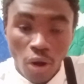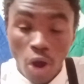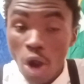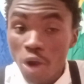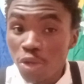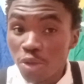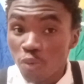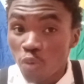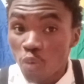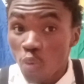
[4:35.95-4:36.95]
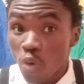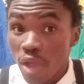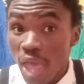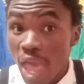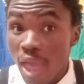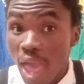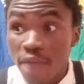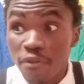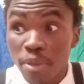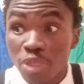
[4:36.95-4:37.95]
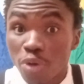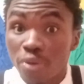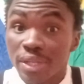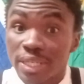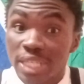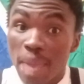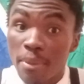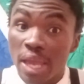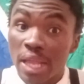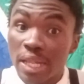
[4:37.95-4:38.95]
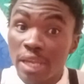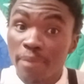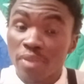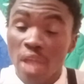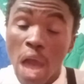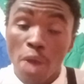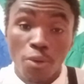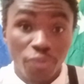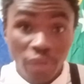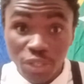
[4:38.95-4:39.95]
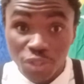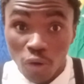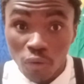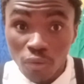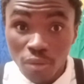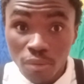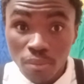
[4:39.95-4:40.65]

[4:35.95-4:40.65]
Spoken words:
Have you been thrown in the slammer lately? I don't think so.